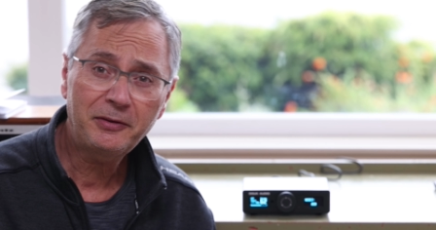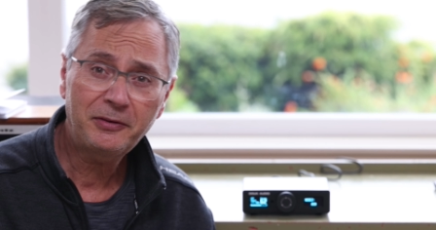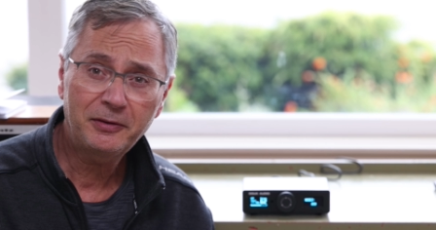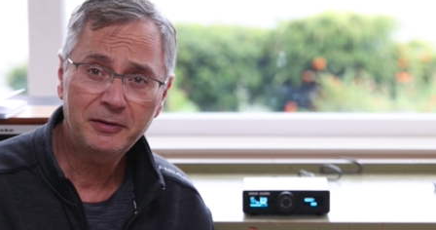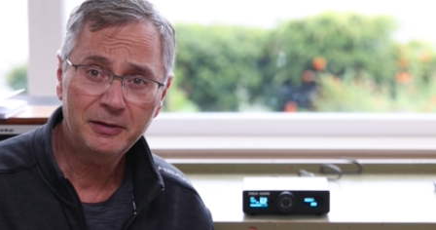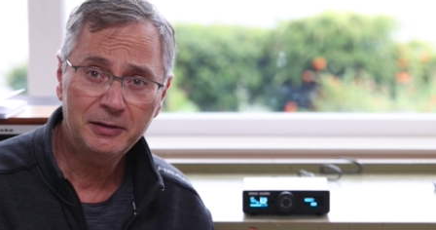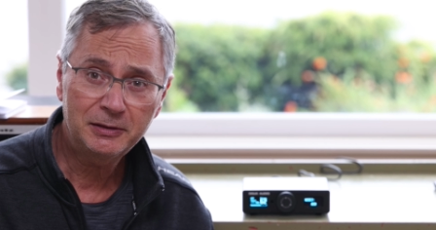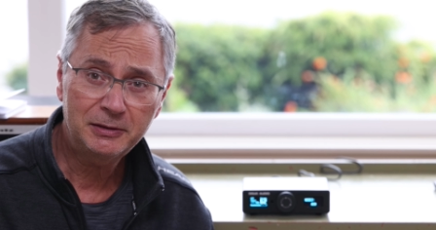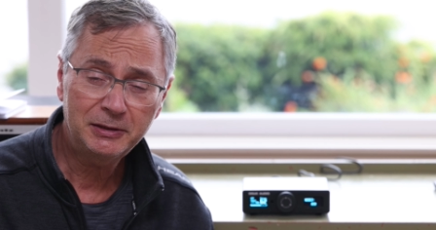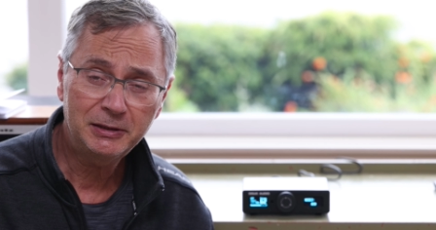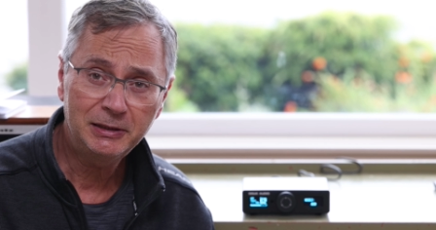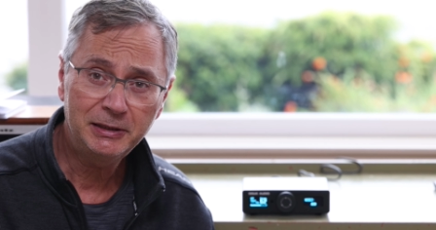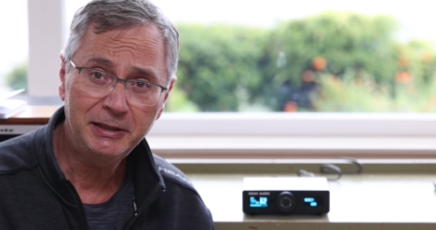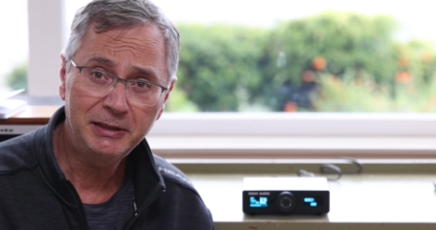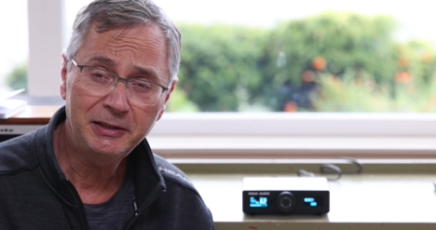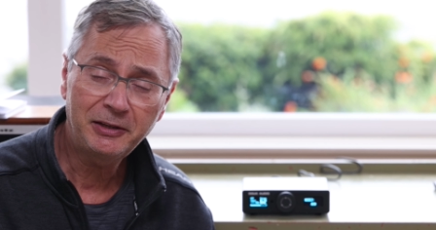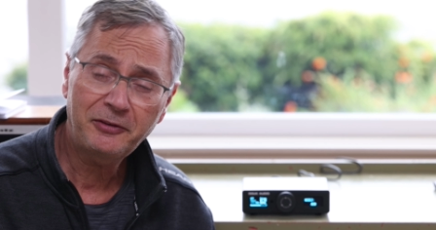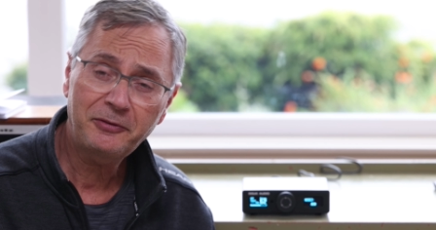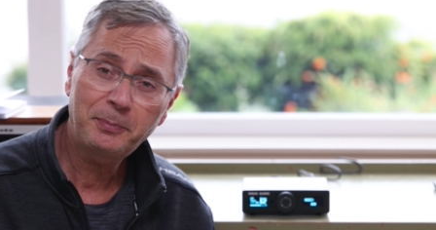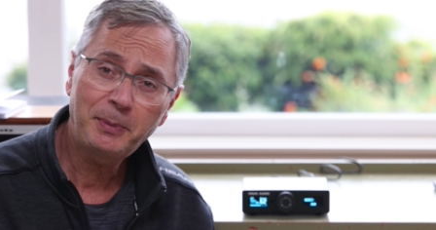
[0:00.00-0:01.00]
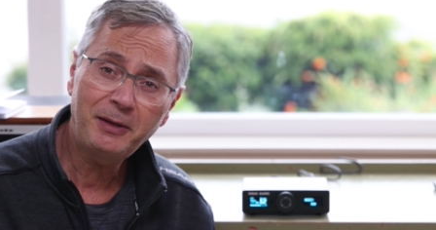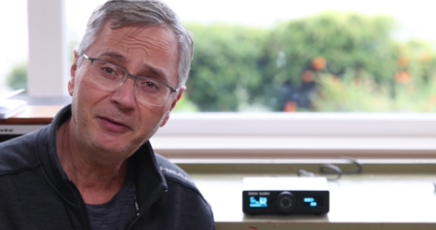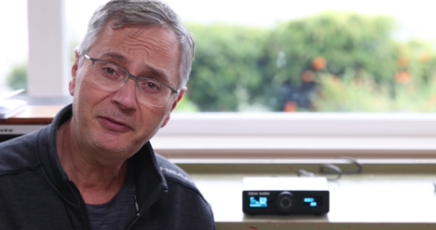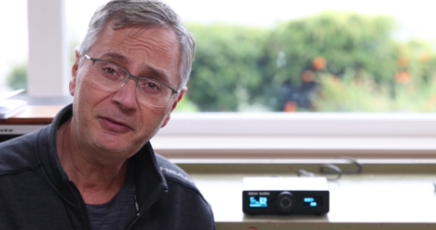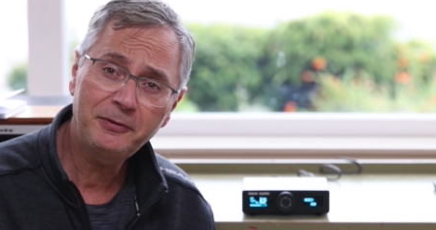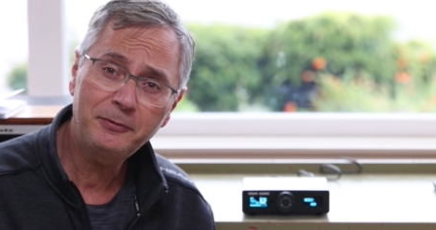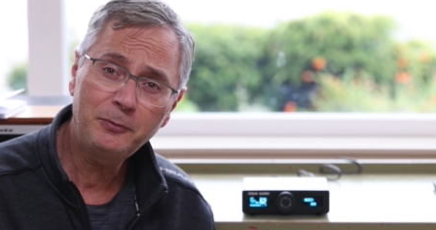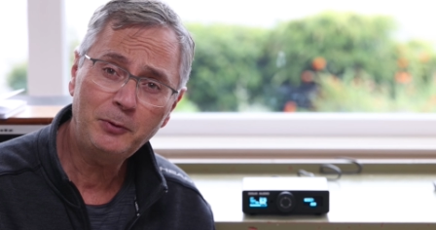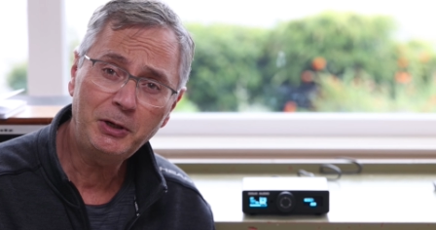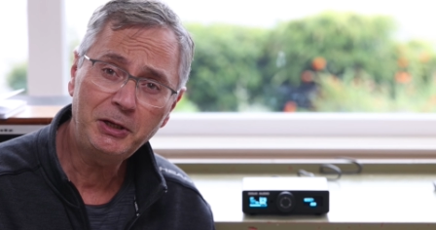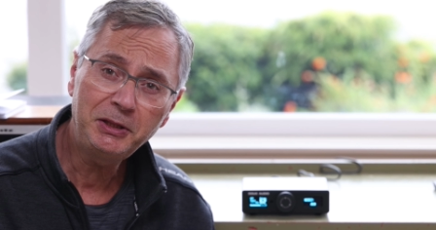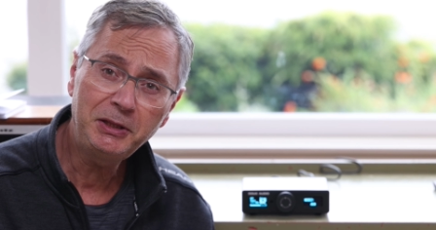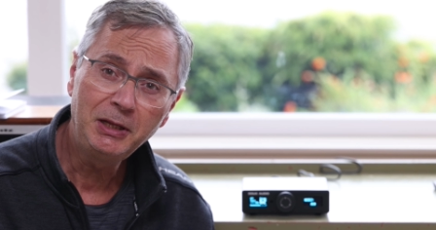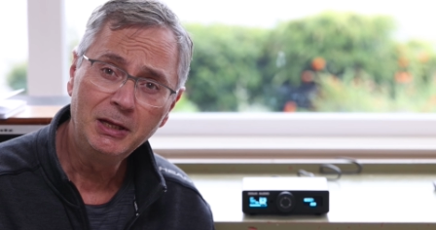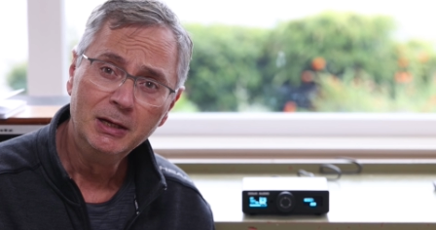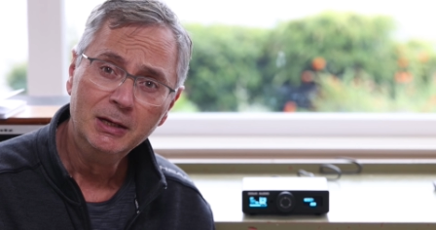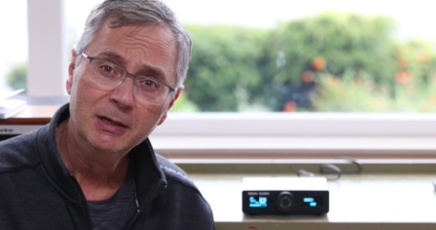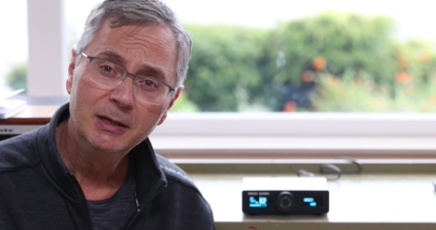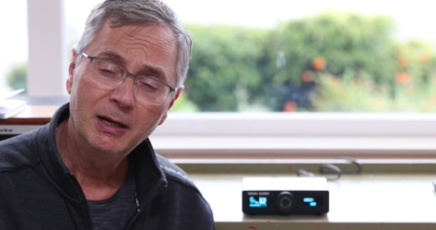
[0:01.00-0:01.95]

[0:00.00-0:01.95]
It's a really inexpensive one.